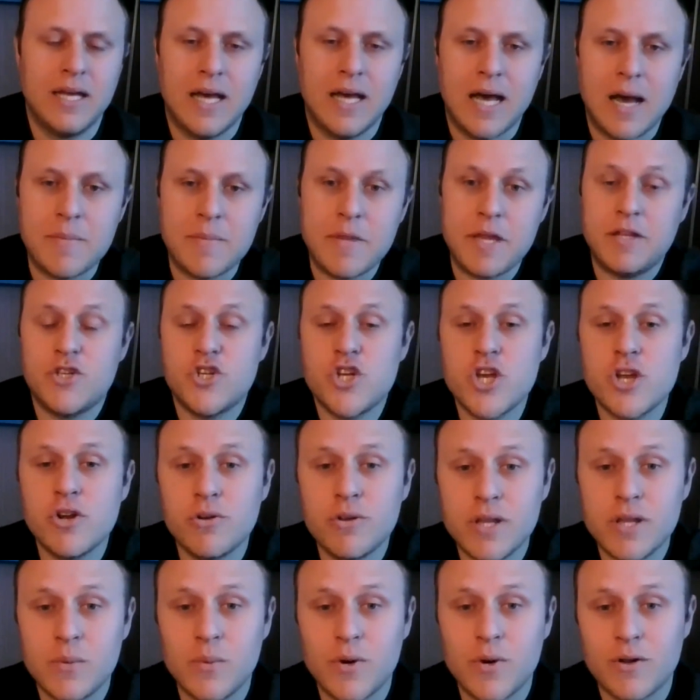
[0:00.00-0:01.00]
So, I
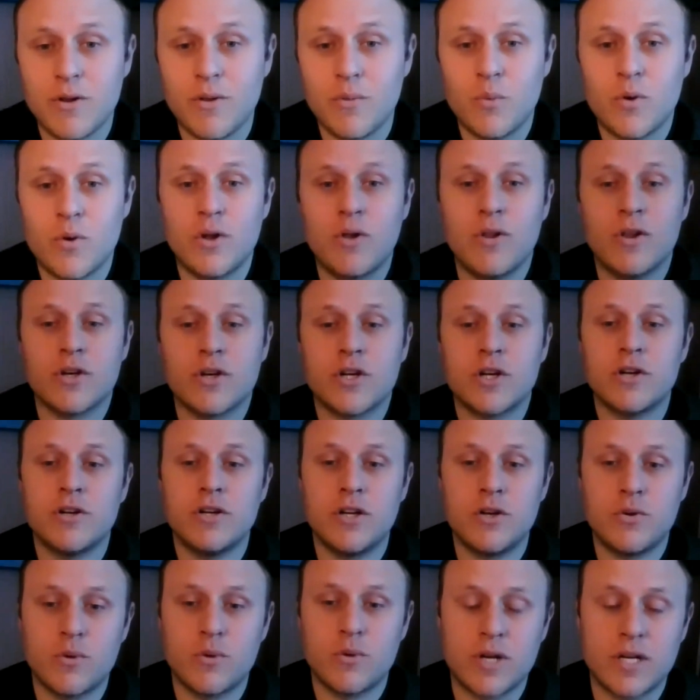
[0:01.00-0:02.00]
mean, generally
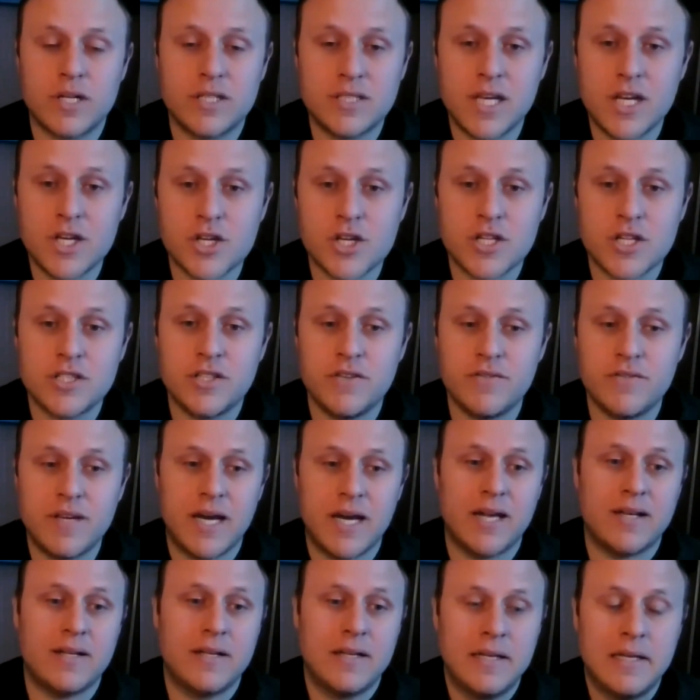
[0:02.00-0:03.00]
what'll occur in an
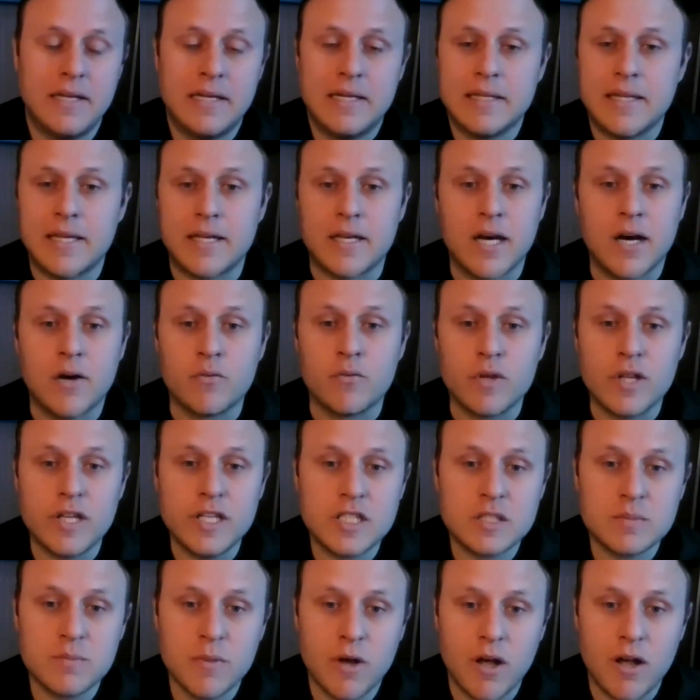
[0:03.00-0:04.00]
organization is you've got
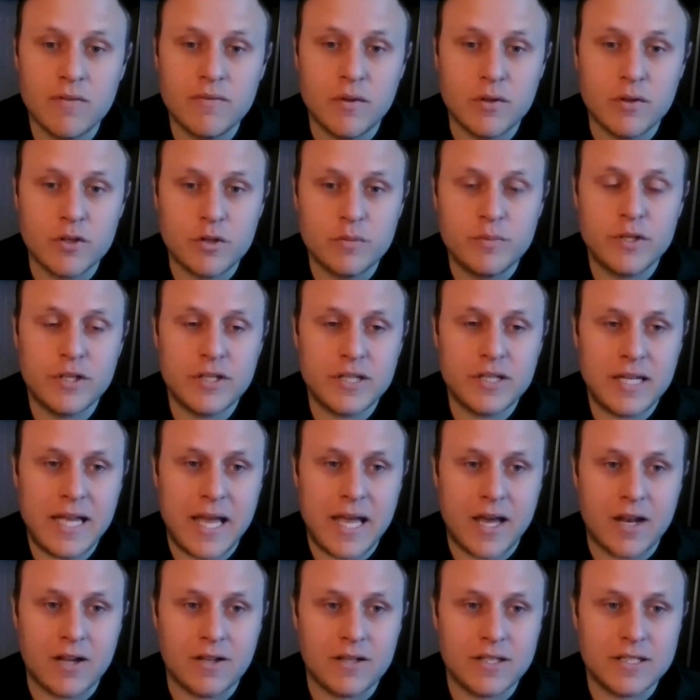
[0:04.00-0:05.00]
like a really small
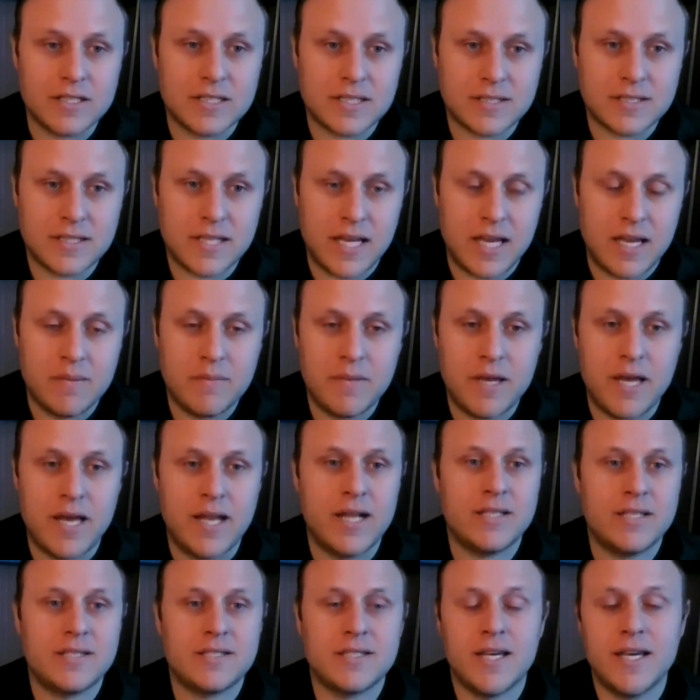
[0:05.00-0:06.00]
vulnerability analyst
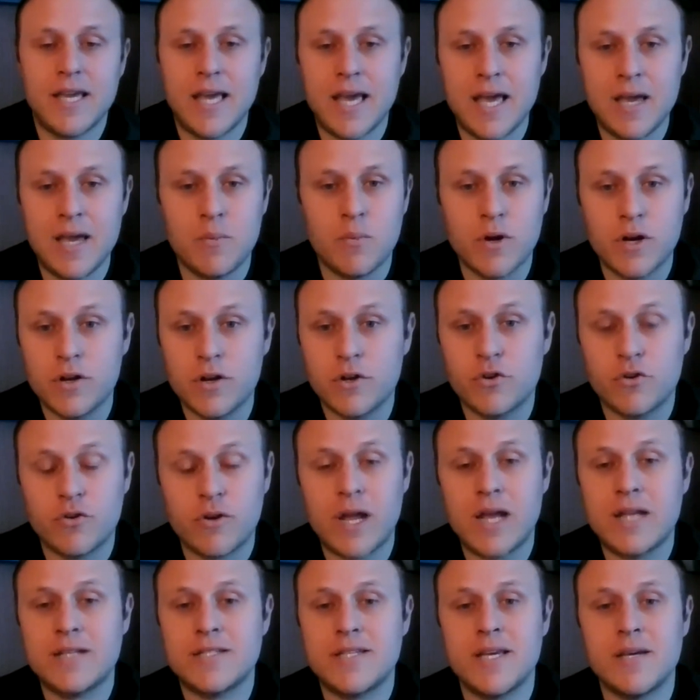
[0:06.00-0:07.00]
team, and it's like, hey,
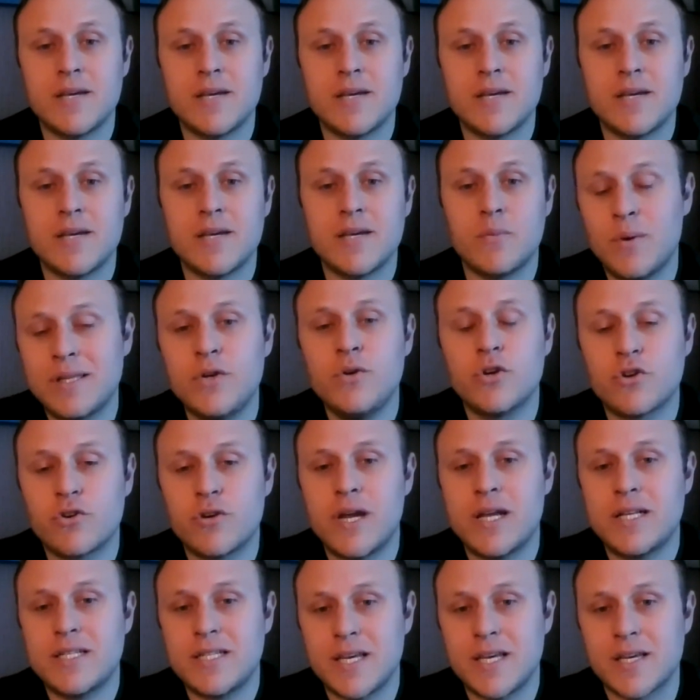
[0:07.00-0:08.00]
we're going to we
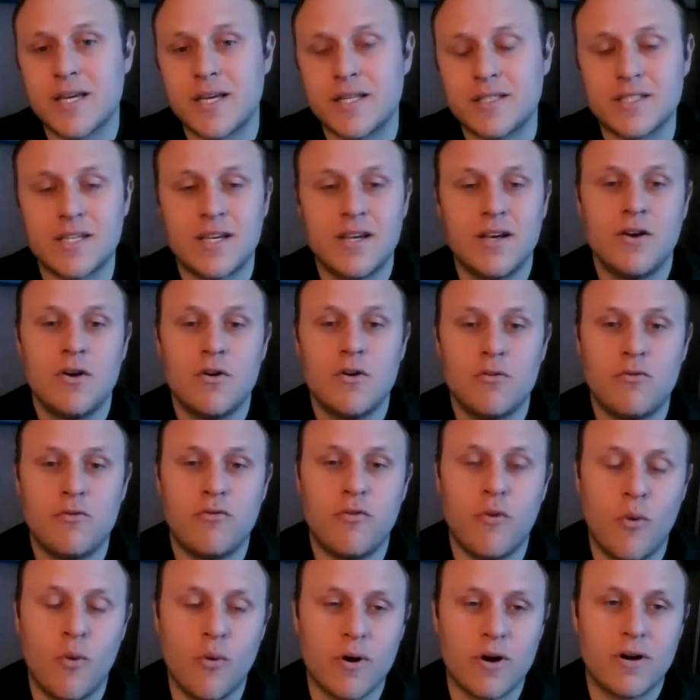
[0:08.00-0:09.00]
want you to create tickets
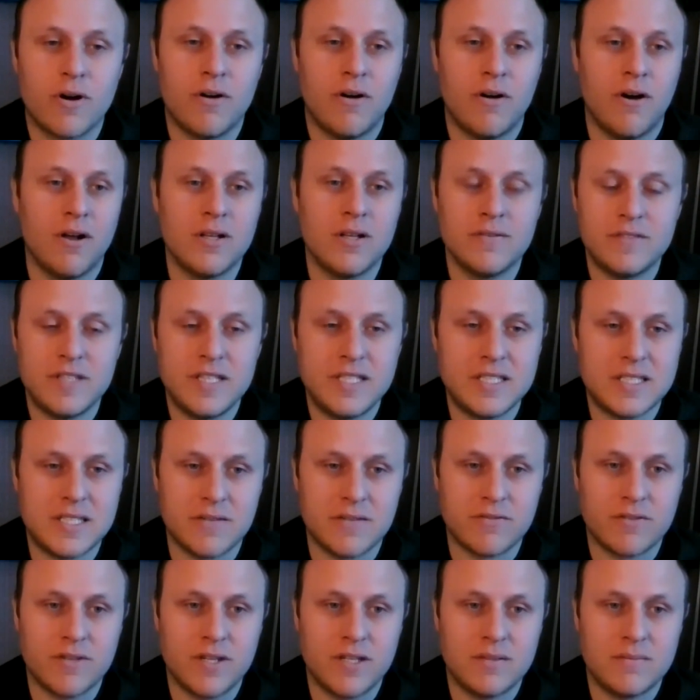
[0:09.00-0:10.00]
for
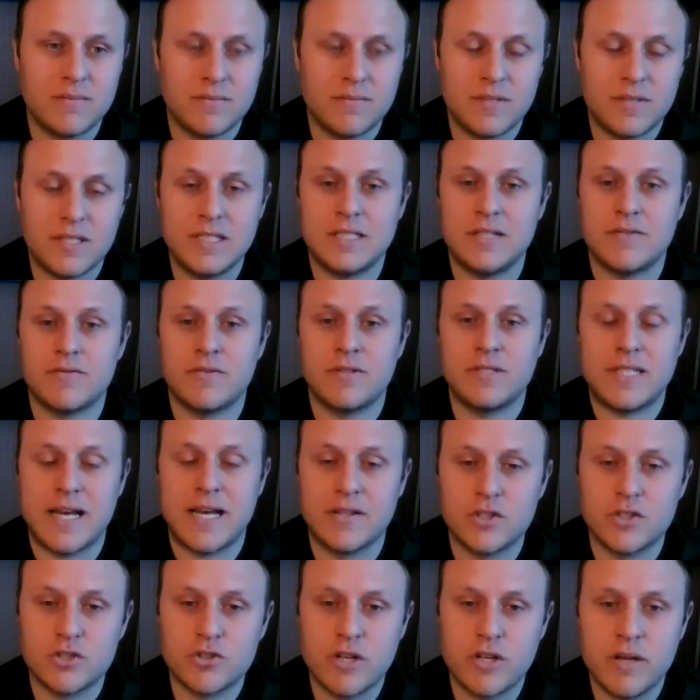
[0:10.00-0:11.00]
all of these different
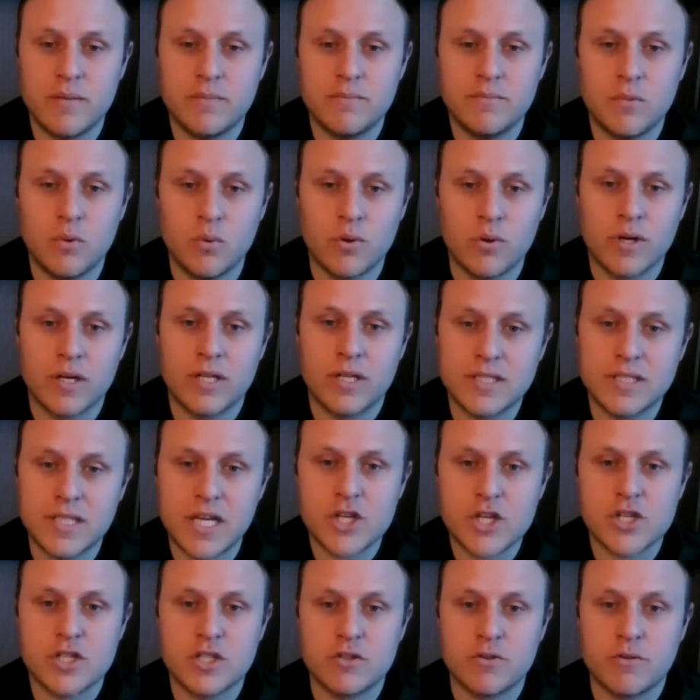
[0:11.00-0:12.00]
downstream
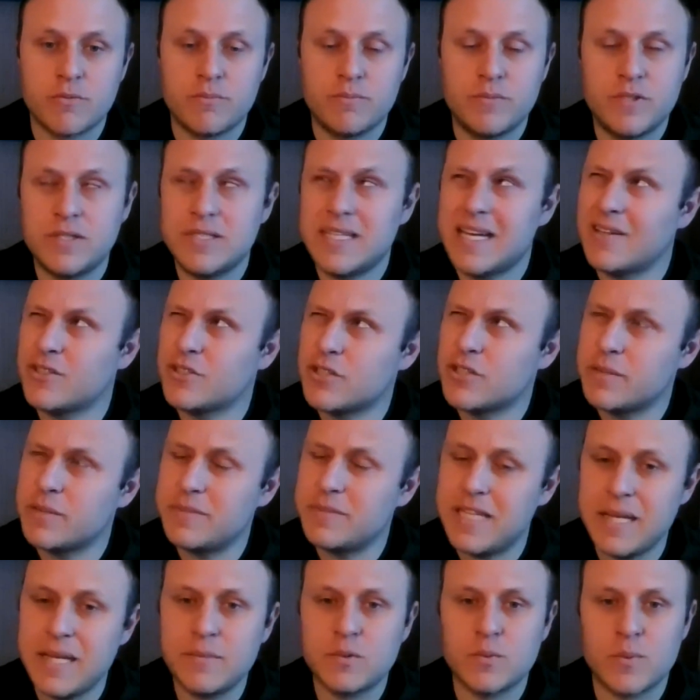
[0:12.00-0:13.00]
organizations or
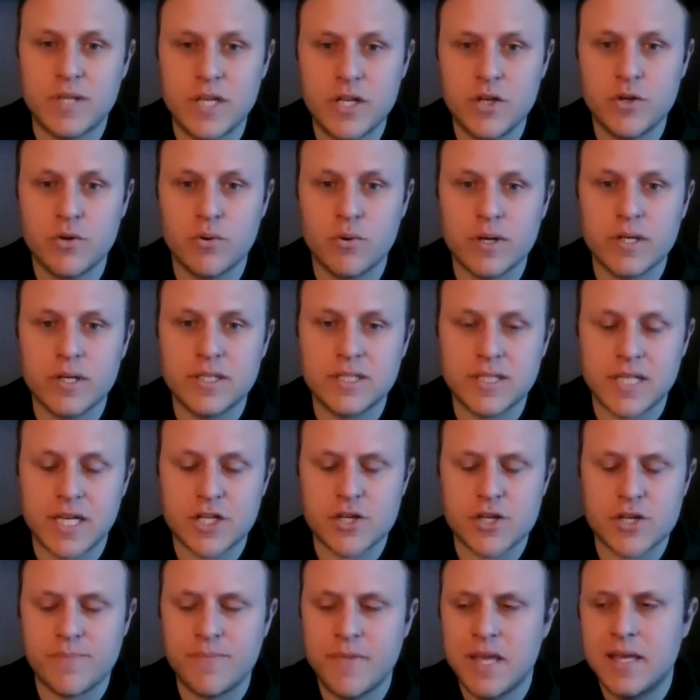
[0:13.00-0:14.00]
downstream teams within
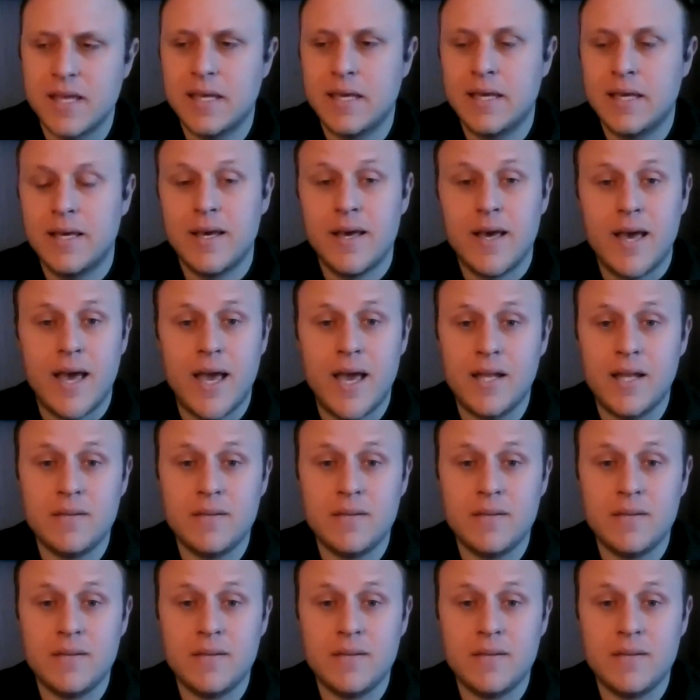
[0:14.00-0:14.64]
your organization.